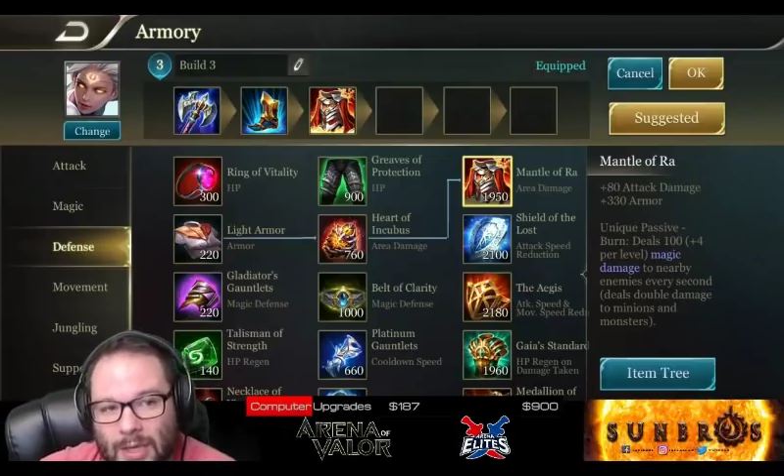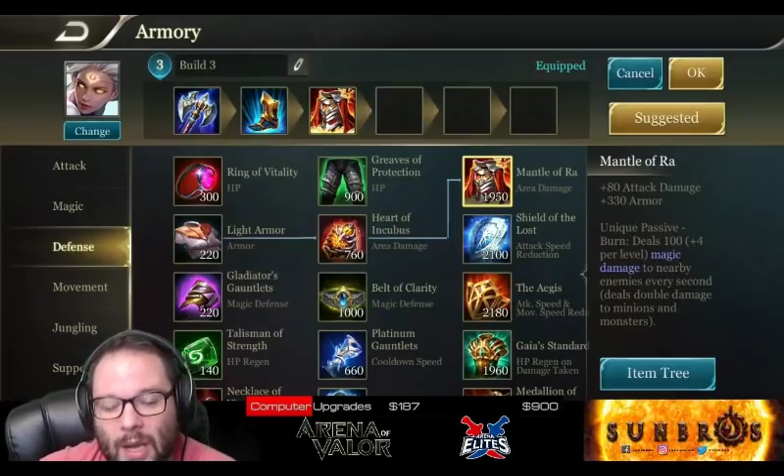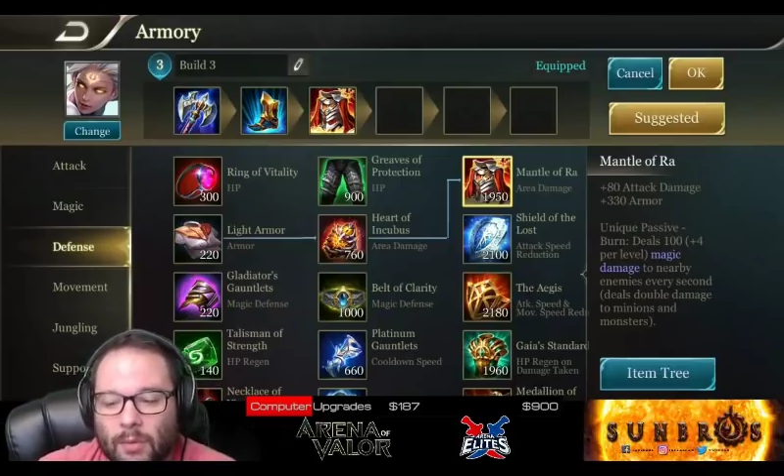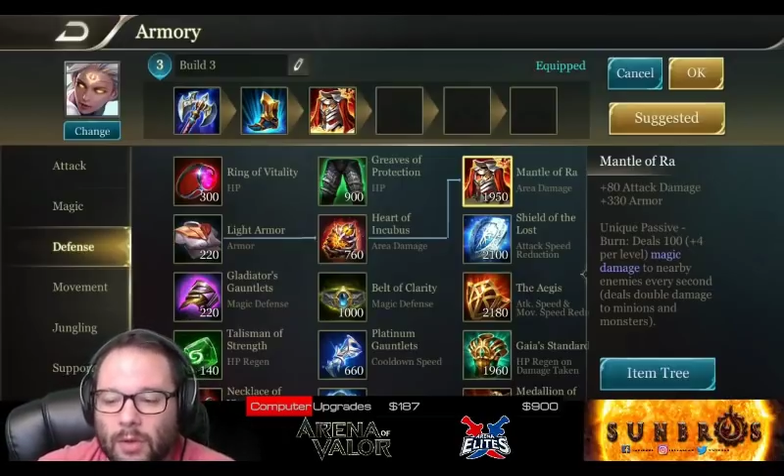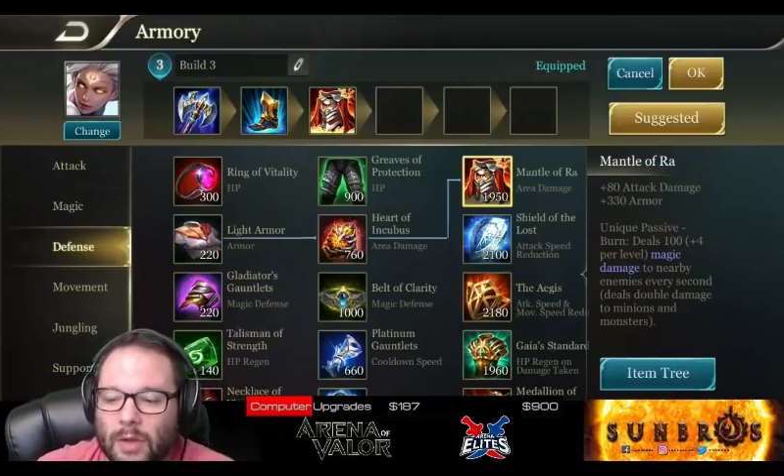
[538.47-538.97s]

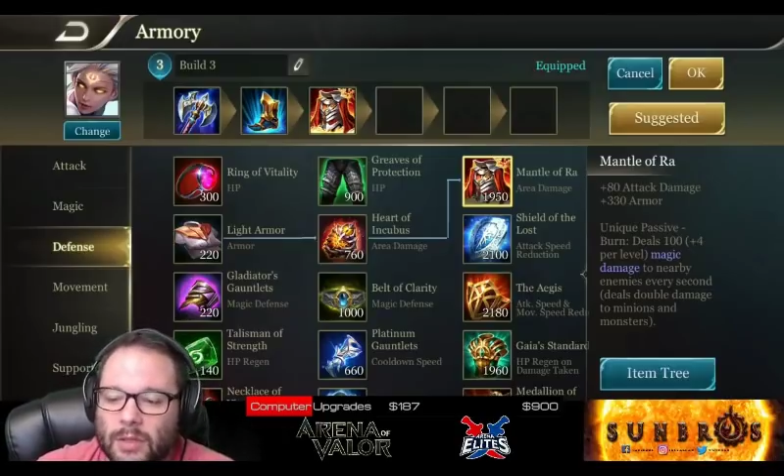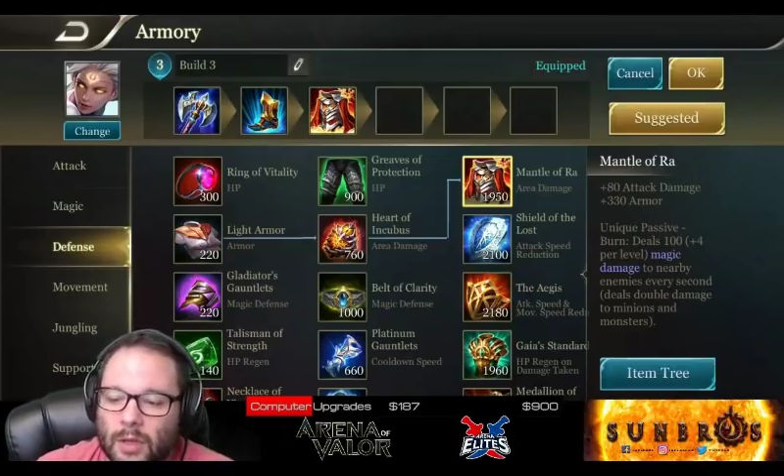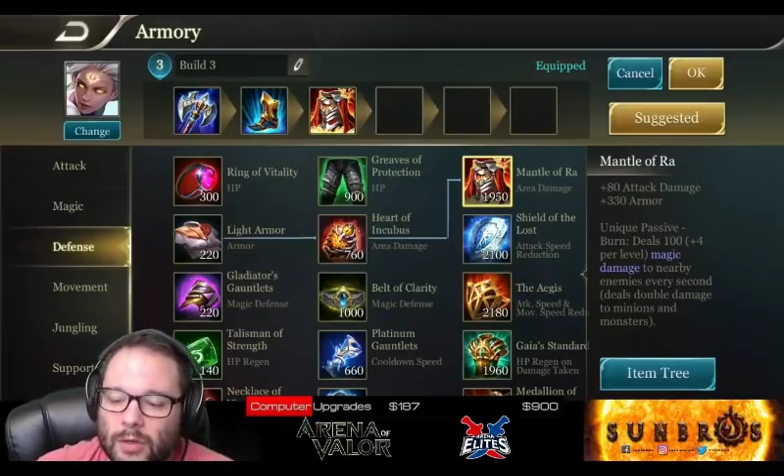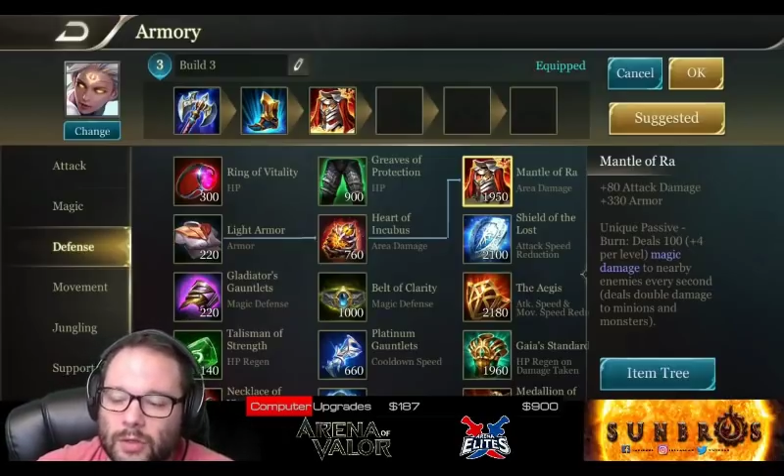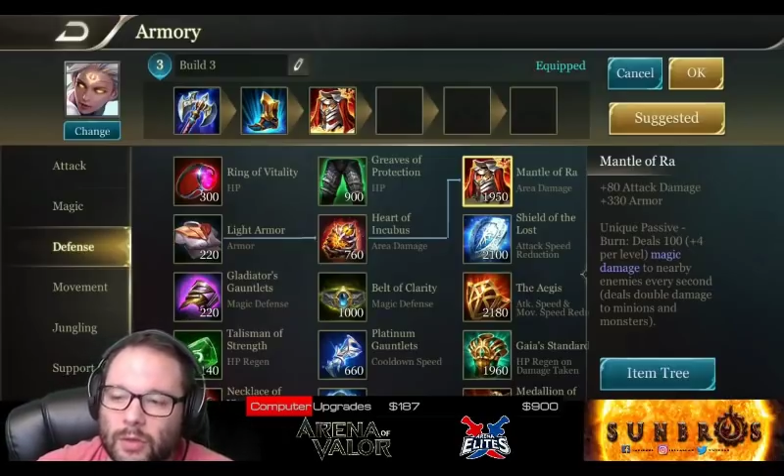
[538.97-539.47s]
Now we're going to
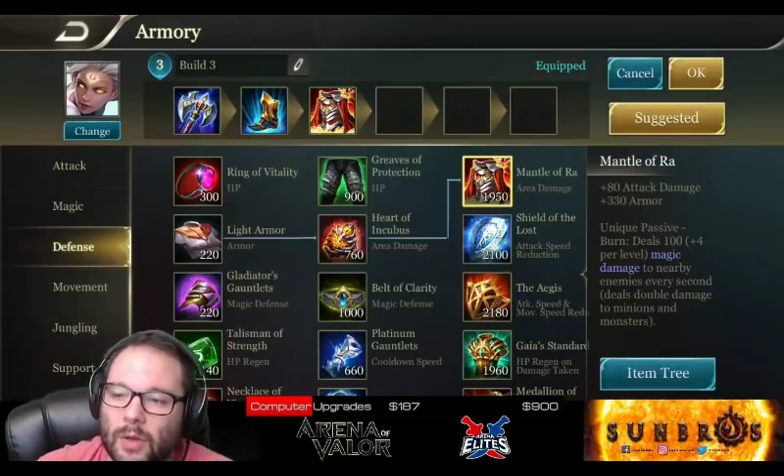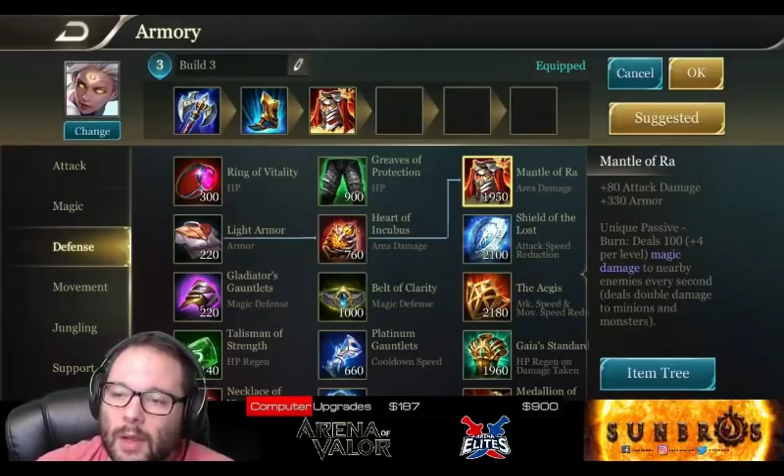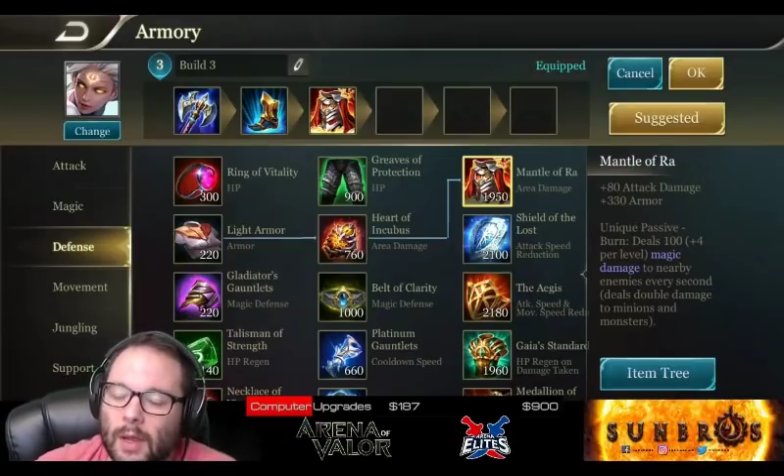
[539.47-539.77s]
start to